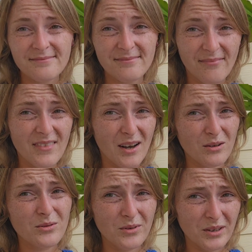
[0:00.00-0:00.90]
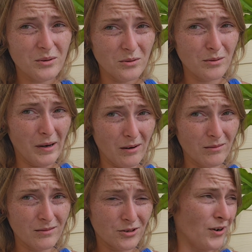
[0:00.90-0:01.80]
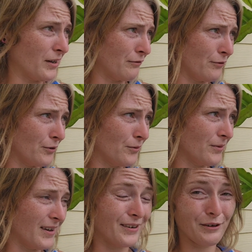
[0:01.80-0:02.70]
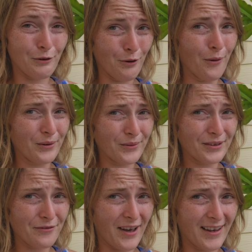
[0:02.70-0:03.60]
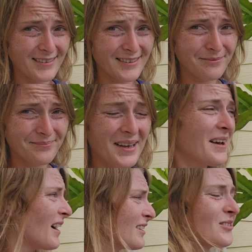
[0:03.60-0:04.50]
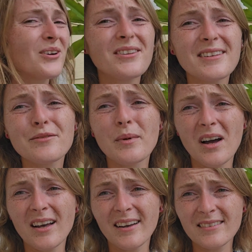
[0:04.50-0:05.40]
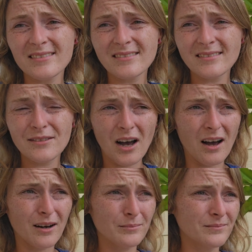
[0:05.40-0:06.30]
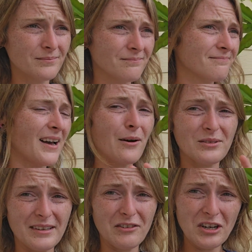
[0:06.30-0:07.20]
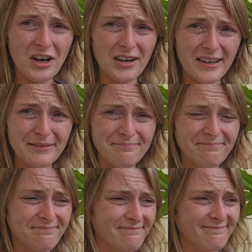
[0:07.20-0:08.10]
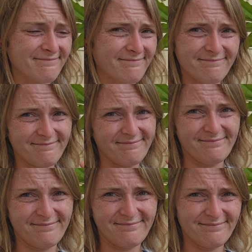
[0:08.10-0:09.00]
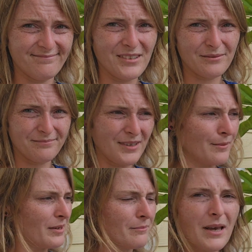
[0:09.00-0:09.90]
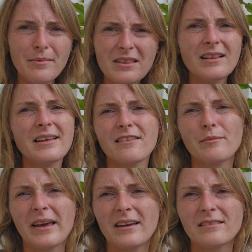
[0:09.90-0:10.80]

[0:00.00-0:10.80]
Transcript: Now, it's really cool about the dragon fruit and growing really fast. I started this from a cutting. I was given a cutting, maybe the length of my hand,